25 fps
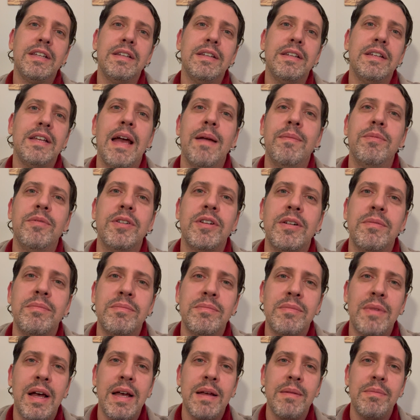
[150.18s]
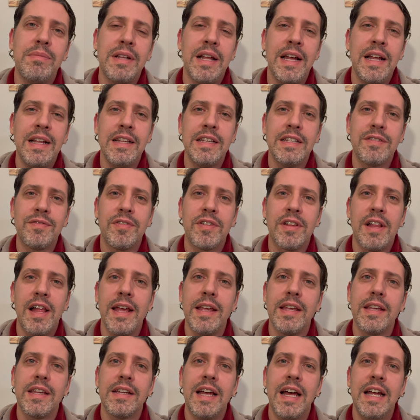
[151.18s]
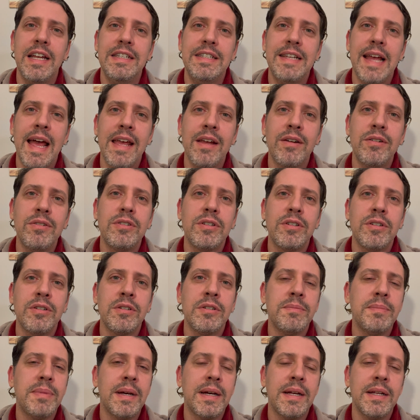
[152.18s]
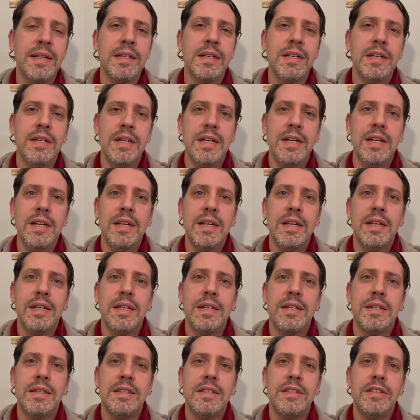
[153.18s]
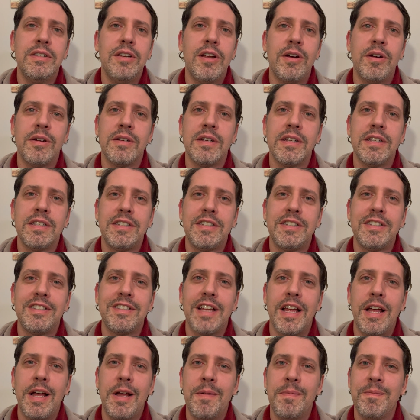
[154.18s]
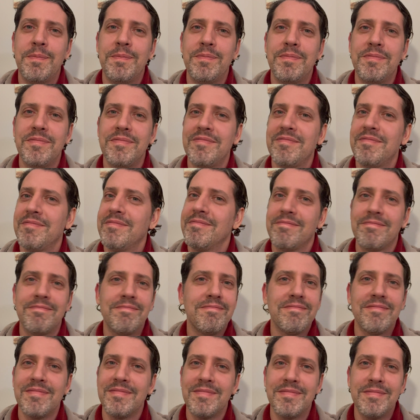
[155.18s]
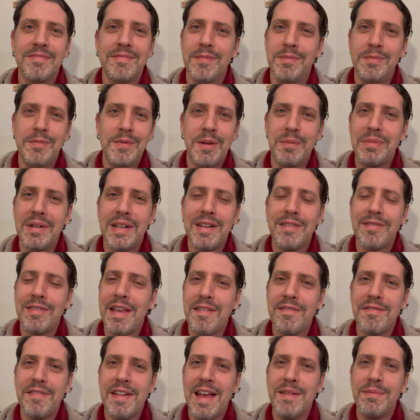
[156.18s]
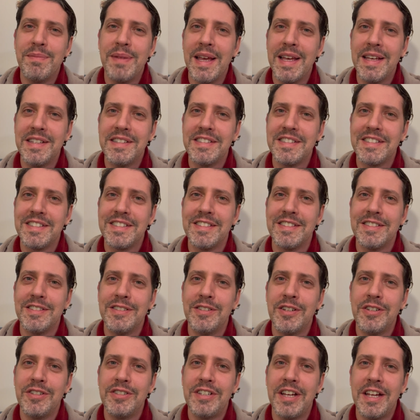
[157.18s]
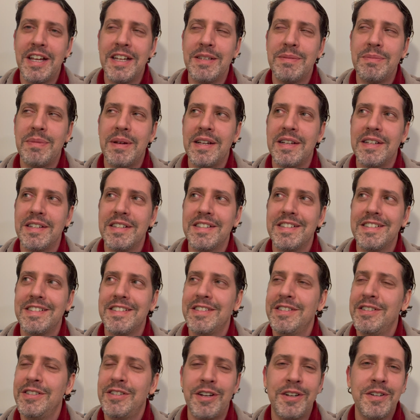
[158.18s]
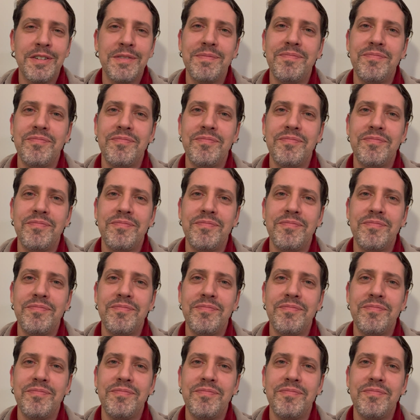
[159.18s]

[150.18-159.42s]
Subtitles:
kept it on my playlist for like a day or two, but no, it's not part of that fan base. No shade, but no.